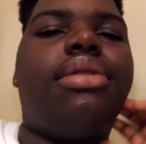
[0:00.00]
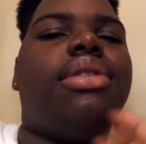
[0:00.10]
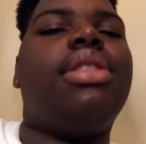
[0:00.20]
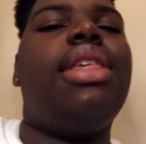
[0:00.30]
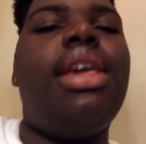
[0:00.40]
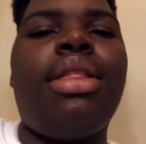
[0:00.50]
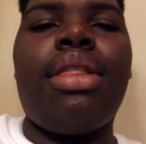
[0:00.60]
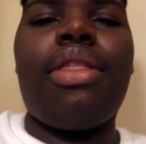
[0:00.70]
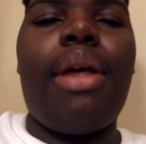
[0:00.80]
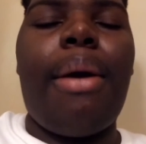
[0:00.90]

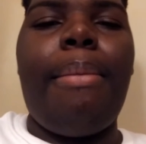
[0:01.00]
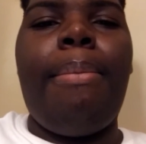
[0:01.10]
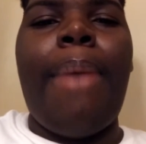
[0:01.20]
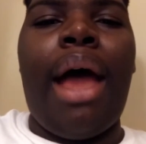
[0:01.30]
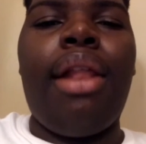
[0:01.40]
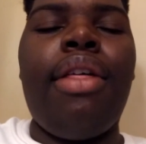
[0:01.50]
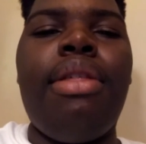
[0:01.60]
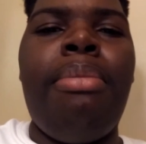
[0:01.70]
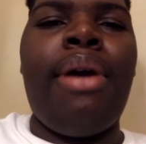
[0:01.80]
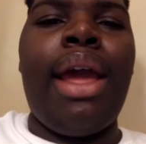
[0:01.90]
this battle of the
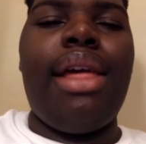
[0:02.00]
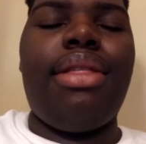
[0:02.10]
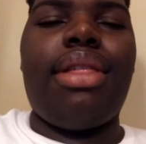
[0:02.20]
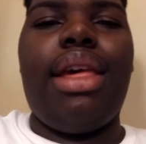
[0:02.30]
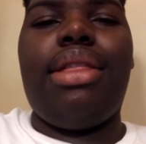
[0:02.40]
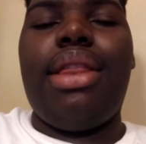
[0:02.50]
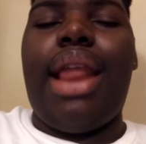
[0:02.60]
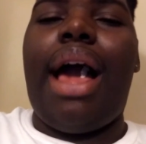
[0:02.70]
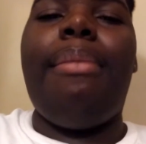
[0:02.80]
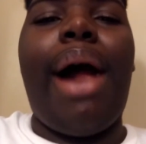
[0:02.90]
brands is
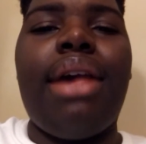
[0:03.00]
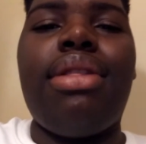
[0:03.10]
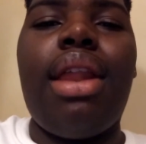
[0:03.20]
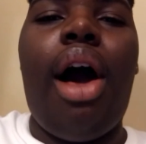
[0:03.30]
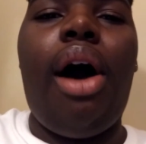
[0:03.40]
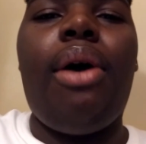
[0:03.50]
not biased at all.